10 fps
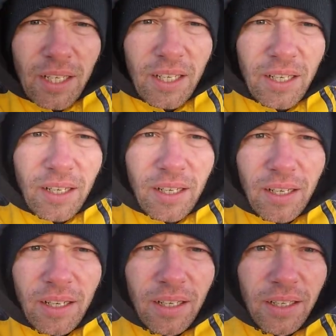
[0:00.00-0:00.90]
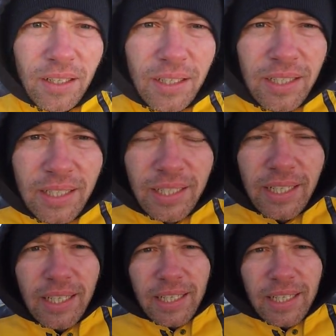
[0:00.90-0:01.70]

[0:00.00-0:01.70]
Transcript: [no speech]